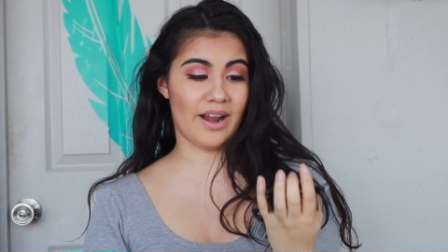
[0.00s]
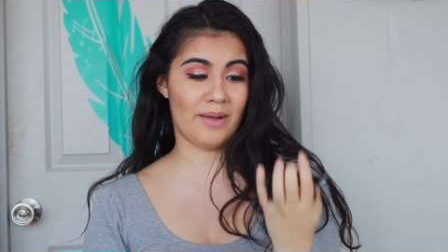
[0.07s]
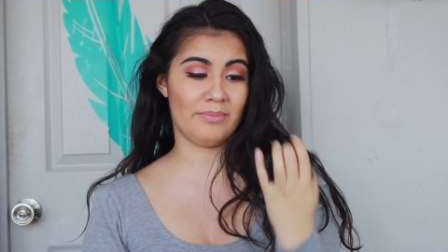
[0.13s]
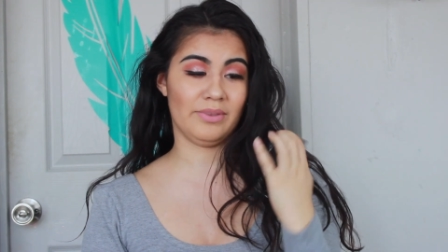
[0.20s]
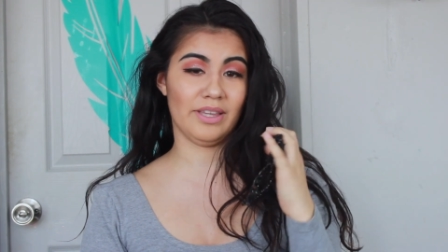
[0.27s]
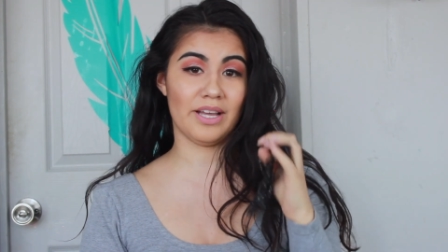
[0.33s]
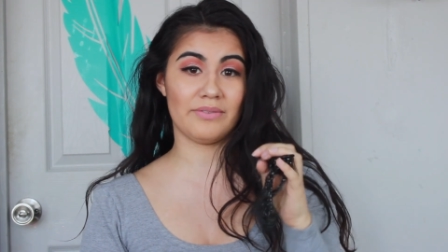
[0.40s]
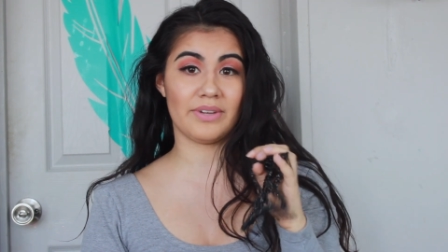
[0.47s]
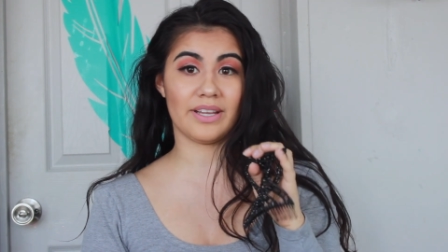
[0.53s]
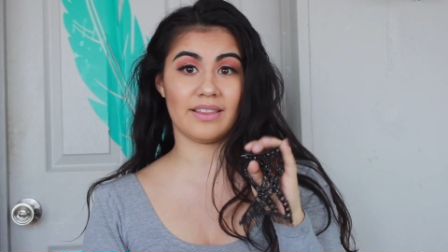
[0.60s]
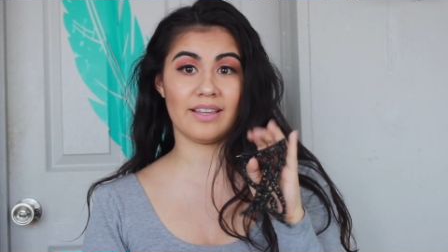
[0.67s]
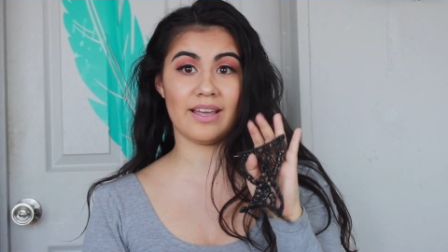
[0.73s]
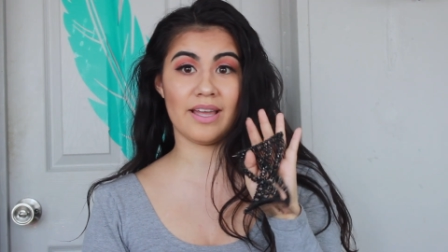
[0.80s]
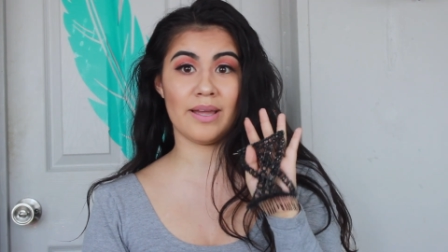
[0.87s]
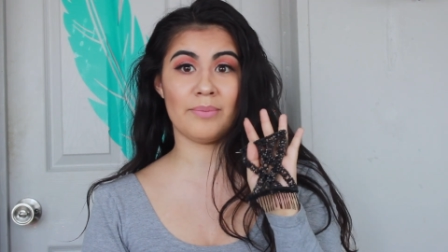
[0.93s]
I'm
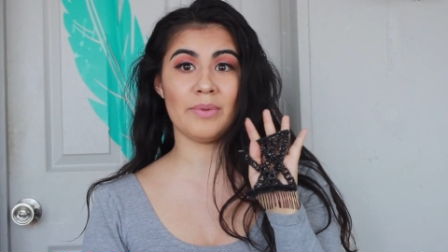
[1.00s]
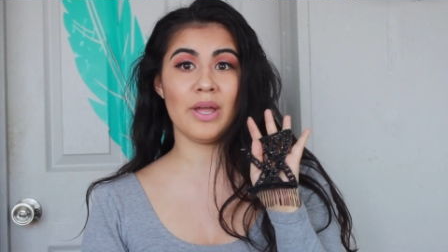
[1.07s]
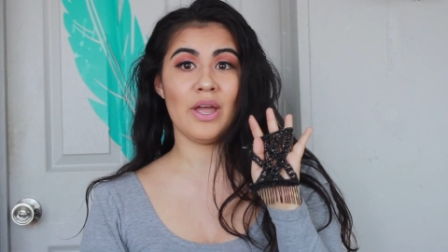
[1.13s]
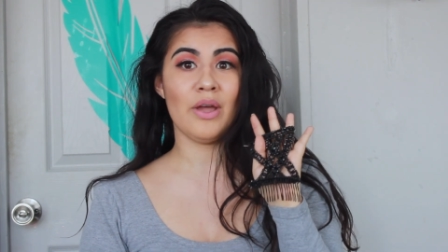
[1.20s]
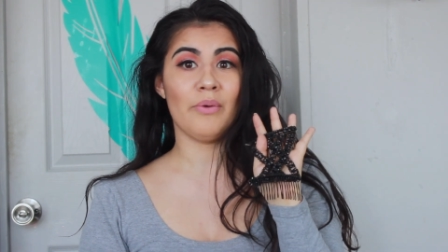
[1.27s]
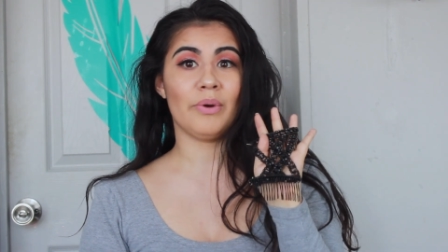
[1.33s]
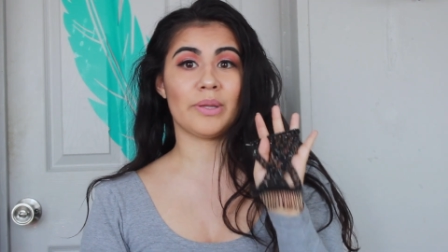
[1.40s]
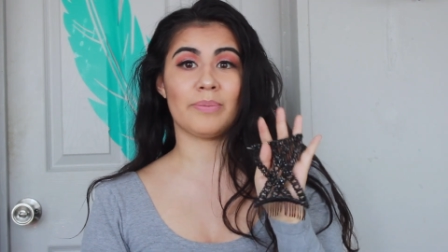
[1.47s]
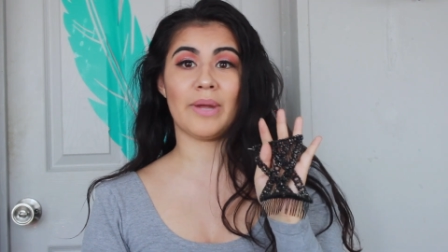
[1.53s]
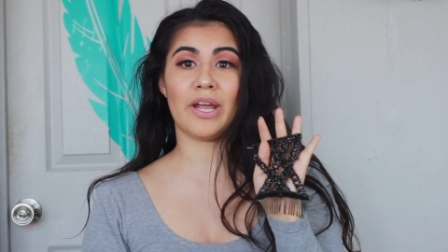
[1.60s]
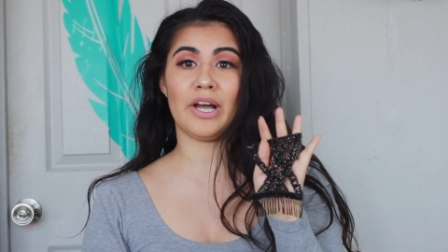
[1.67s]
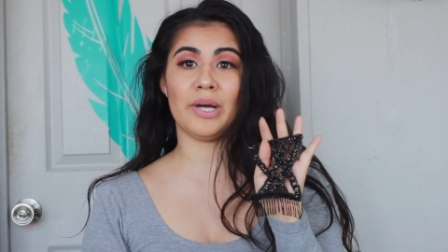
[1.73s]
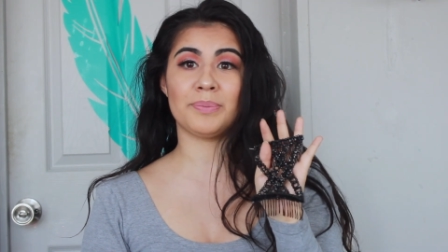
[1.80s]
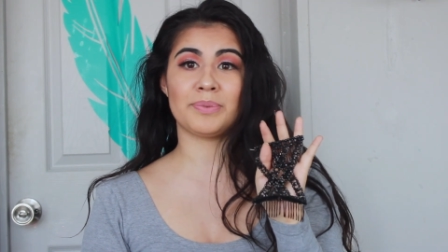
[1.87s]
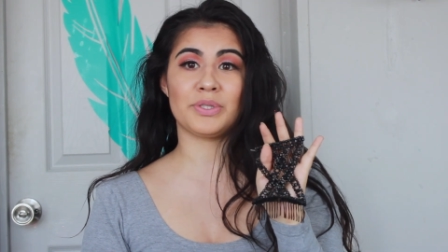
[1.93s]
loving them with my
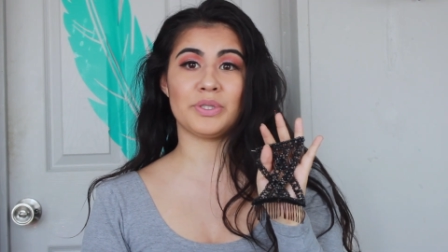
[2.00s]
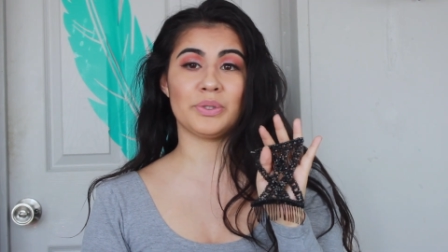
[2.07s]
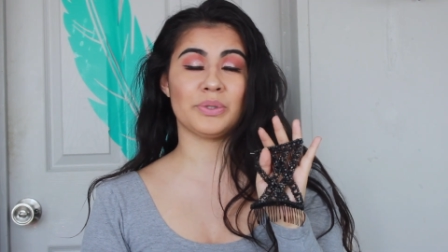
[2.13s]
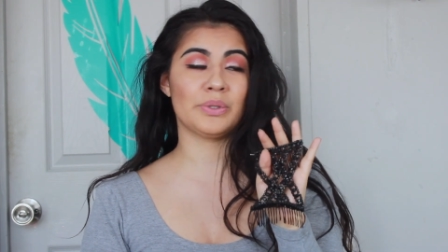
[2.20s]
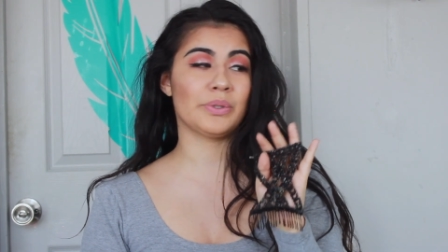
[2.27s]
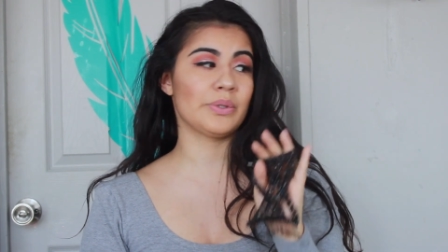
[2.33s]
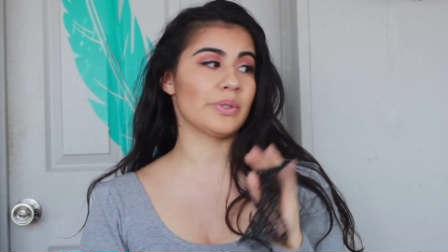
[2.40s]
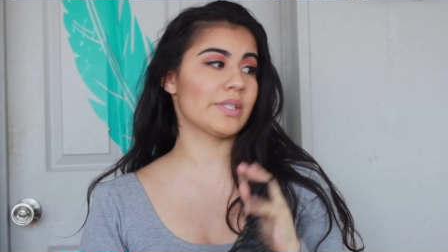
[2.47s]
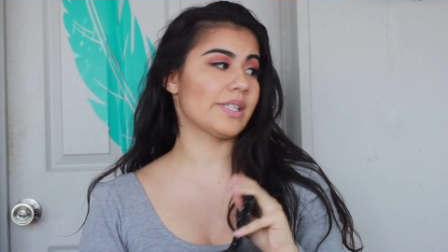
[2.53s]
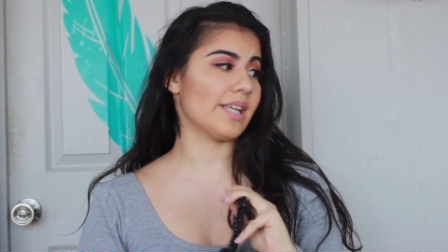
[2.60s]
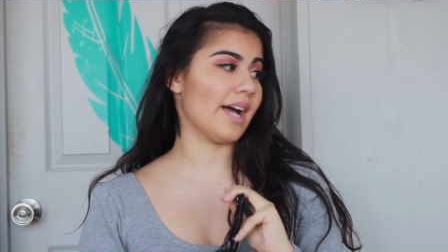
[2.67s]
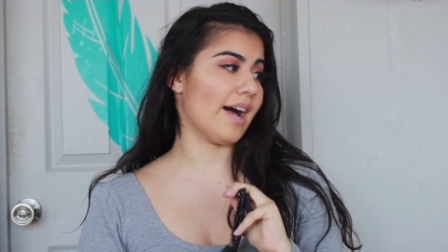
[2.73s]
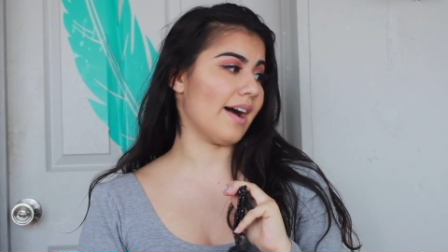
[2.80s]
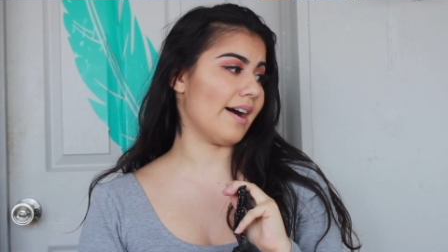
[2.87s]
updos.